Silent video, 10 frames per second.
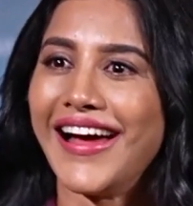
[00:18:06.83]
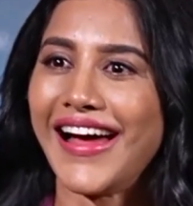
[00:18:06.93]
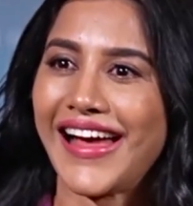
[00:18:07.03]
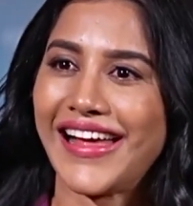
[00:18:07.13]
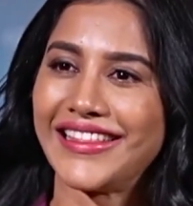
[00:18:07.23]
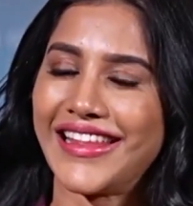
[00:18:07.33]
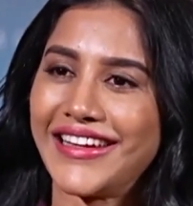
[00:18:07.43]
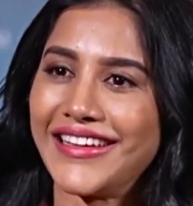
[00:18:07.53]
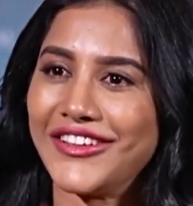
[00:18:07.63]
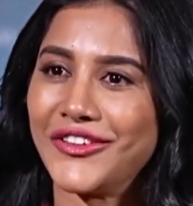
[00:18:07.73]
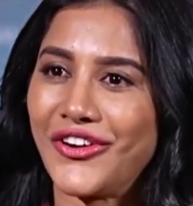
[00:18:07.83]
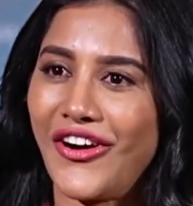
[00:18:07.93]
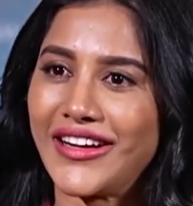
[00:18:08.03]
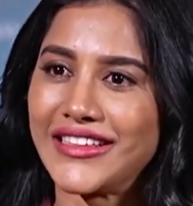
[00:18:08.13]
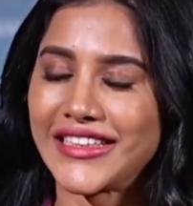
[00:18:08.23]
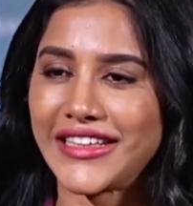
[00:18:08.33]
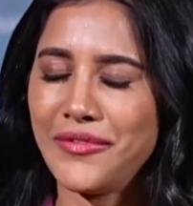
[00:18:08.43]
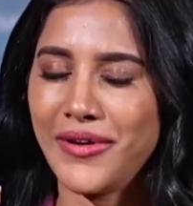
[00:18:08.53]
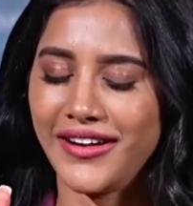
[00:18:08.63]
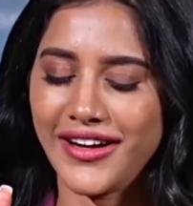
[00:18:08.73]
And then you called and said,
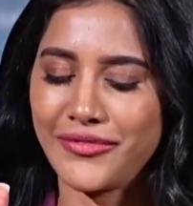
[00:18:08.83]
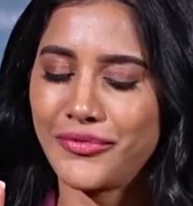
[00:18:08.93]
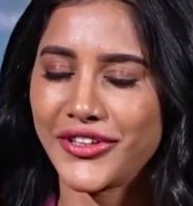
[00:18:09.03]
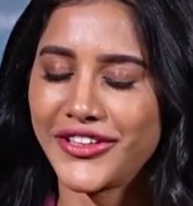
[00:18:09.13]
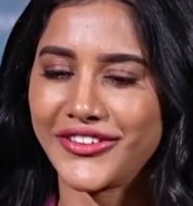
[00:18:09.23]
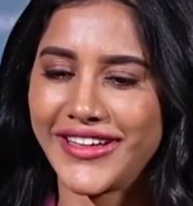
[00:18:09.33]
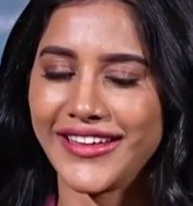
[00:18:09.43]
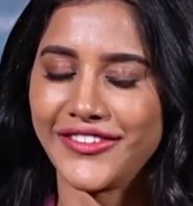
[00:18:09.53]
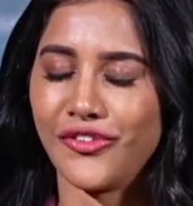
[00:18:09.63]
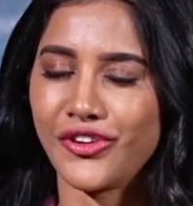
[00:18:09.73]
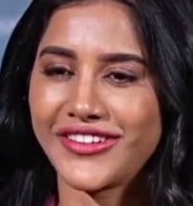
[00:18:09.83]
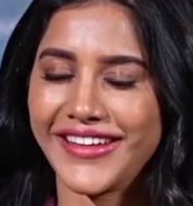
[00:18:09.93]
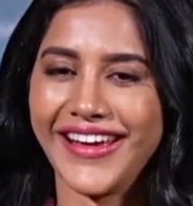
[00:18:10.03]
Nava, put it to 10th, fourth day.